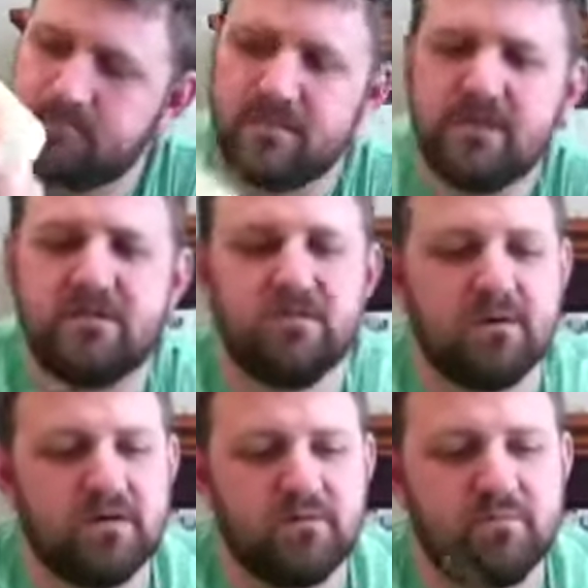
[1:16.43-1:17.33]
Need
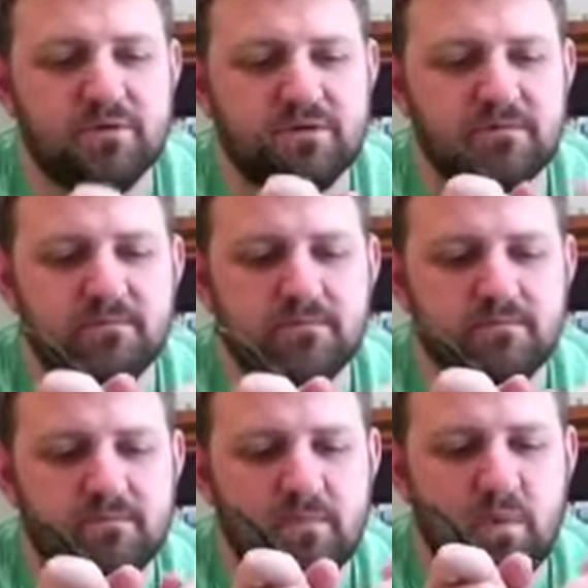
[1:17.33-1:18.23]
to put some
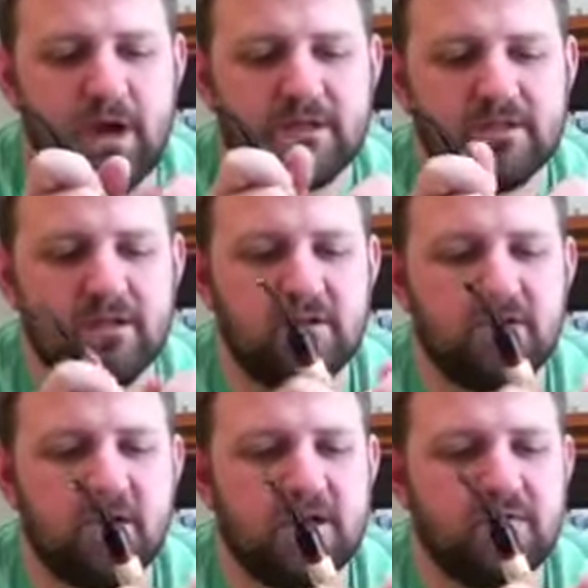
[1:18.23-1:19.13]
wax on it. You
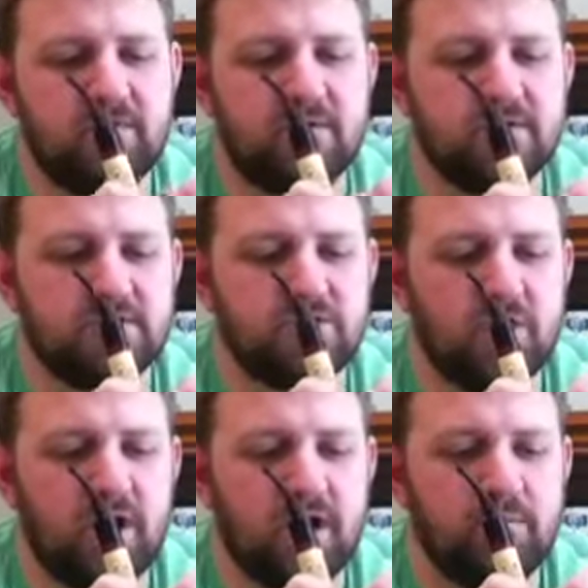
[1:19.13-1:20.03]
can kind of feel it's
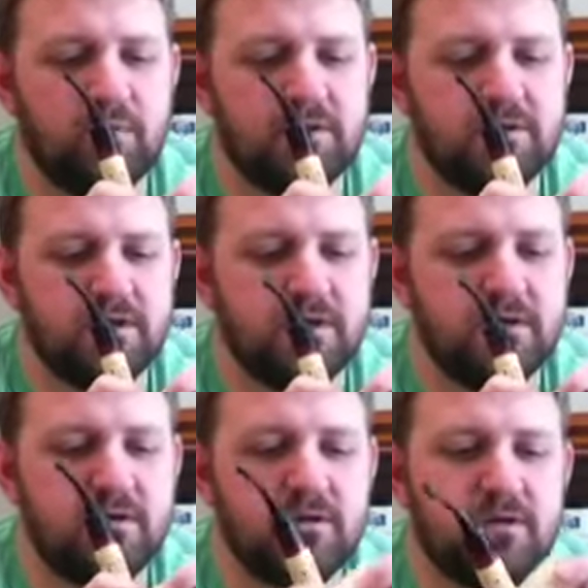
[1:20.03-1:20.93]
dry, but
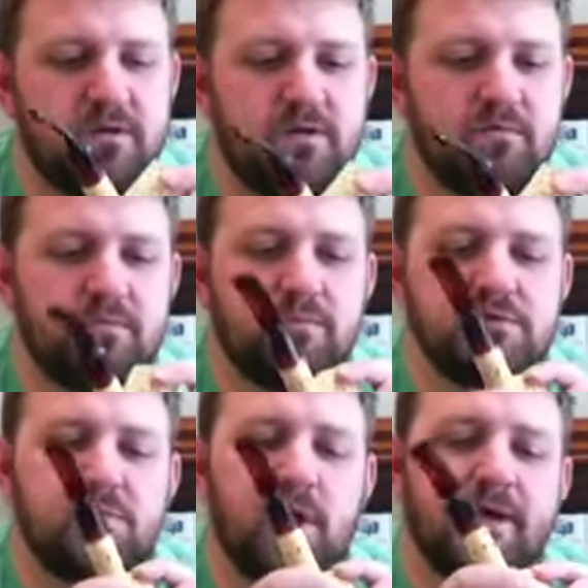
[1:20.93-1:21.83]
put
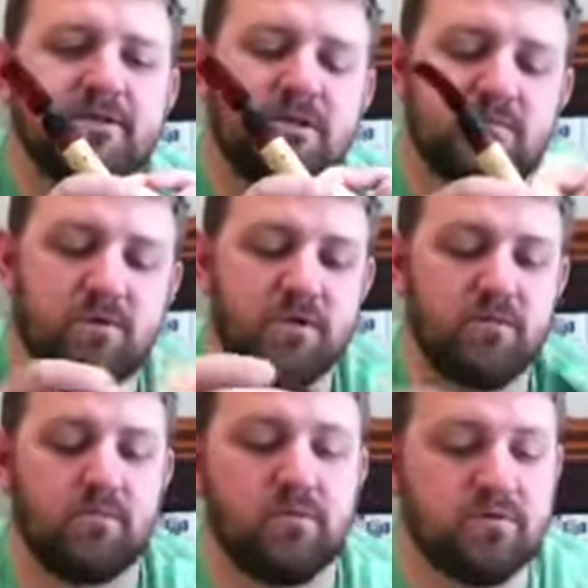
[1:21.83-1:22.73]
some wax on it. Put a
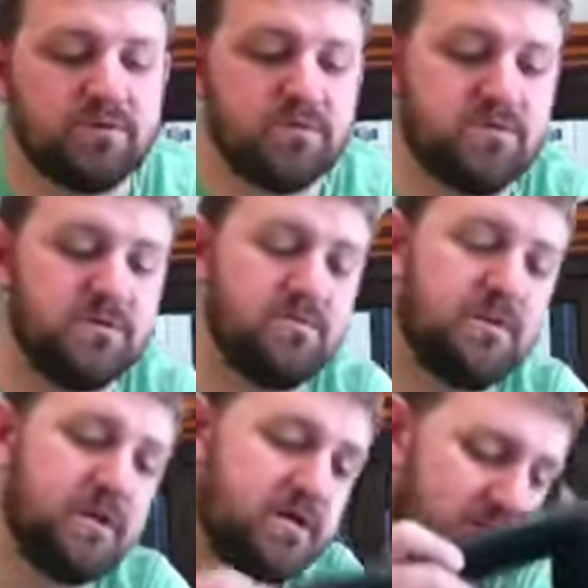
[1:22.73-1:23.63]
couple bowls through. It should be
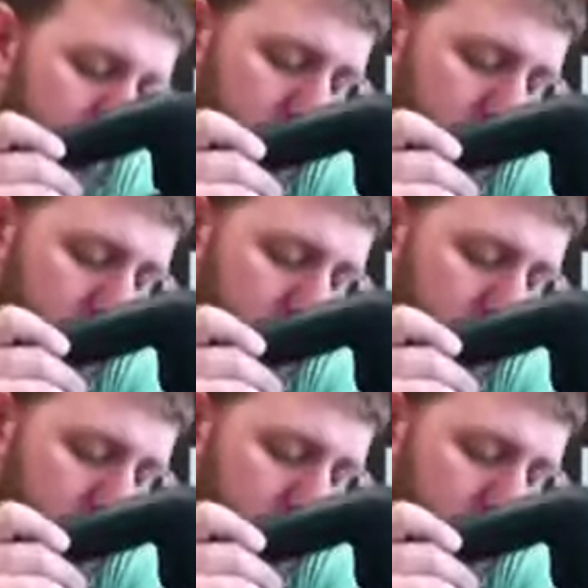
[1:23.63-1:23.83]
nice.